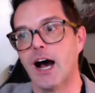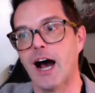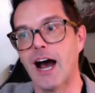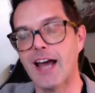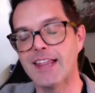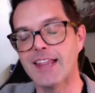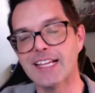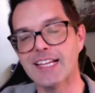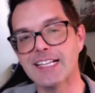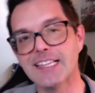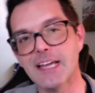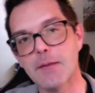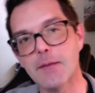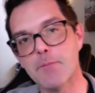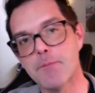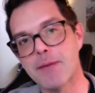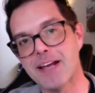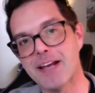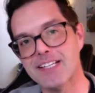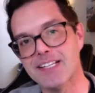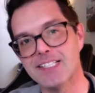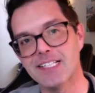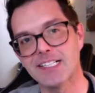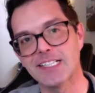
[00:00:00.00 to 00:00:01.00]
I think that
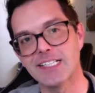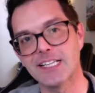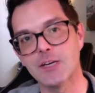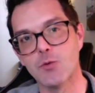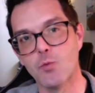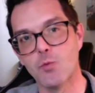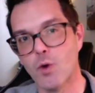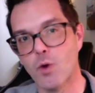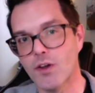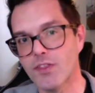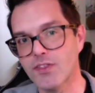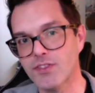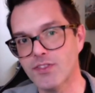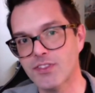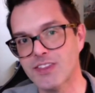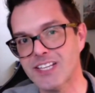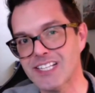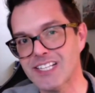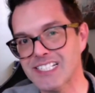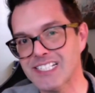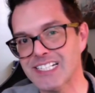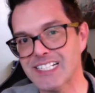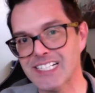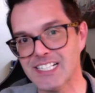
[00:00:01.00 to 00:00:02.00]
basically what
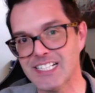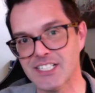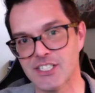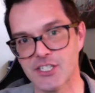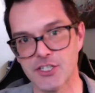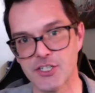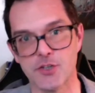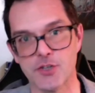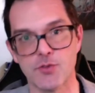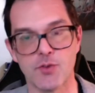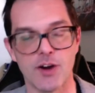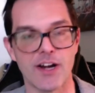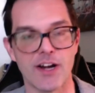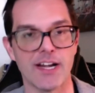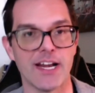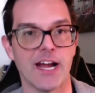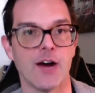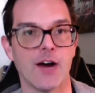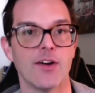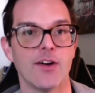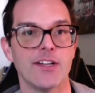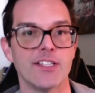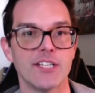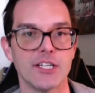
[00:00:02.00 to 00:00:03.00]
Disney needs to do right
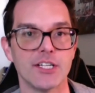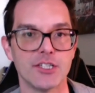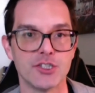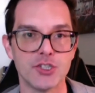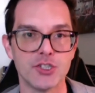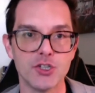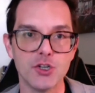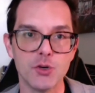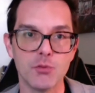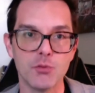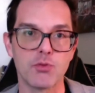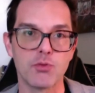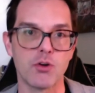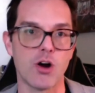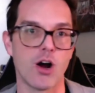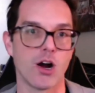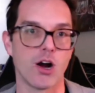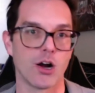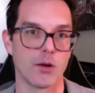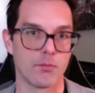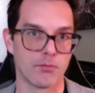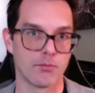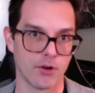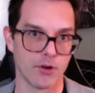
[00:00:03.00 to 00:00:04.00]
now is a
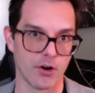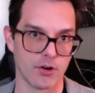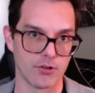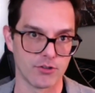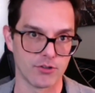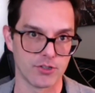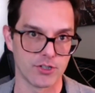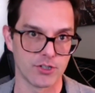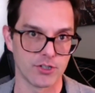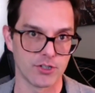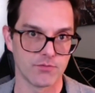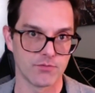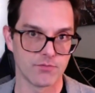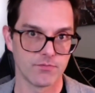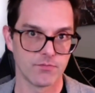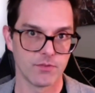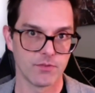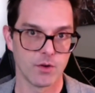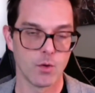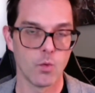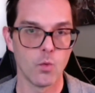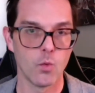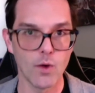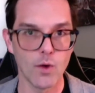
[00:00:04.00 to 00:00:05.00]
two-prong approach
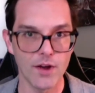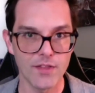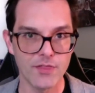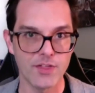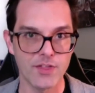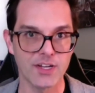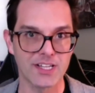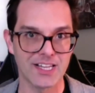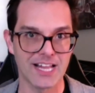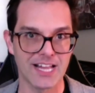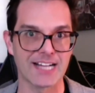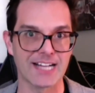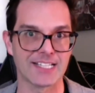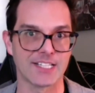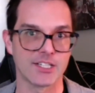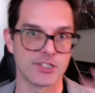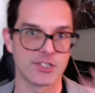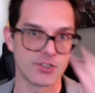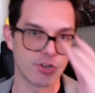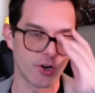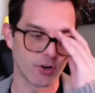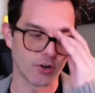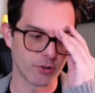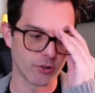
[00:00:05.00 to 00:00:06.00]
with the Galactic
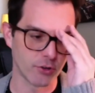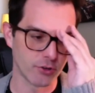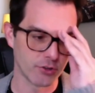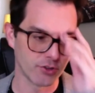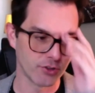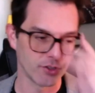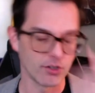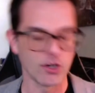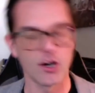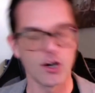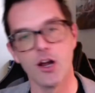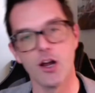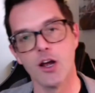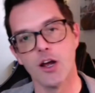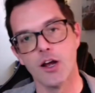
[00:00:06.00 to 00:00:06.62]
Starcruiser.